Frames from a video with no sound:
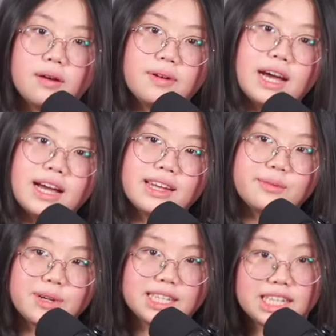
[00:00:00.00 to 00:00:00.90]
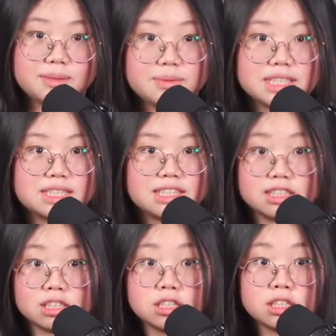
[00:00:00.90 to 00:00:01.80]
Um, hi, my name is
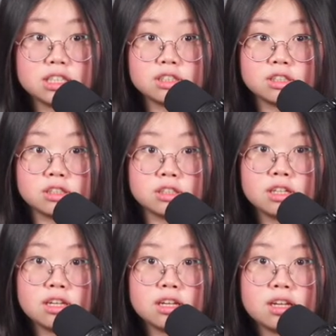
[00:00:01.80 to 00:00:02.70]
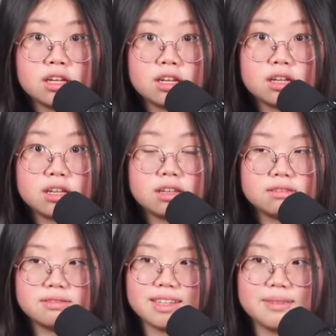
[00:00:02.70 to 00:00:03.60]
Yesun and
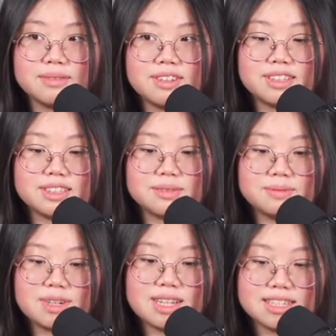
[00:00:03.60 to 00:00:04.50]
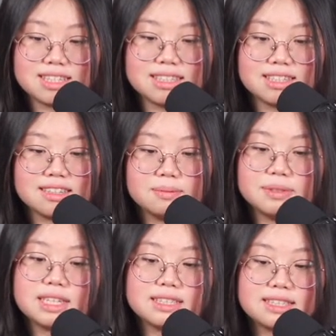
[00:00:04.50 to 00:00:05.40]
I'm going to present
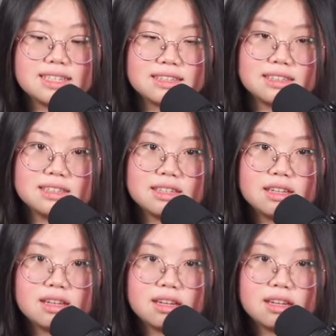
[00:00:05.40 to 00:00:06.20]
the plant cell.